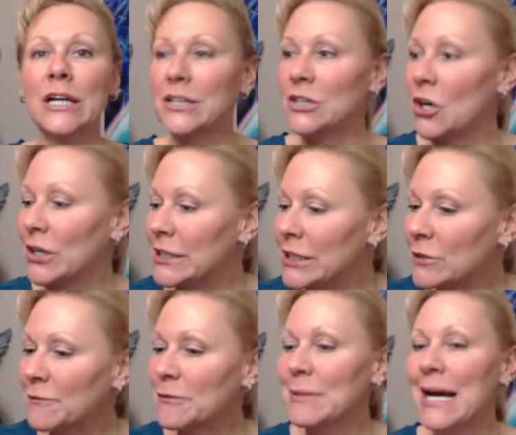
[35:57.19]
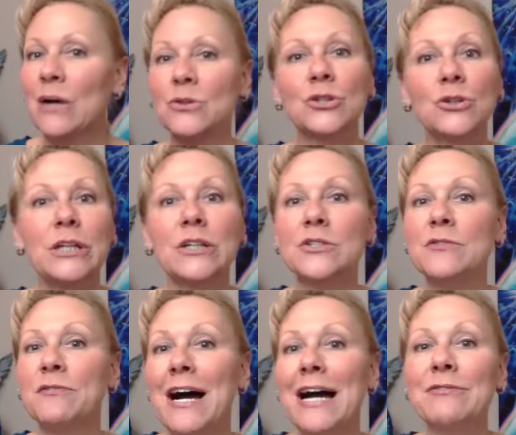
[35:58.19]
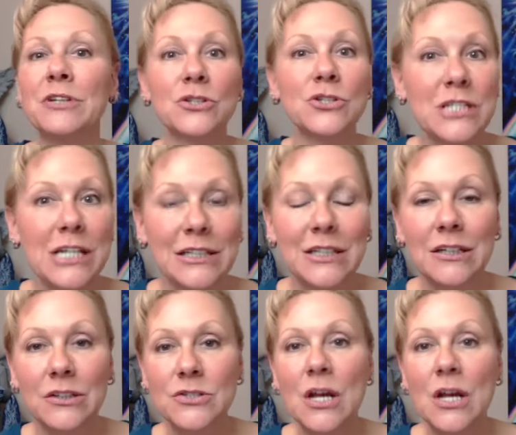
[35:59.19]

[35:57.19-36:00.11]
a year from now, 2 years, 5 years, 10 years,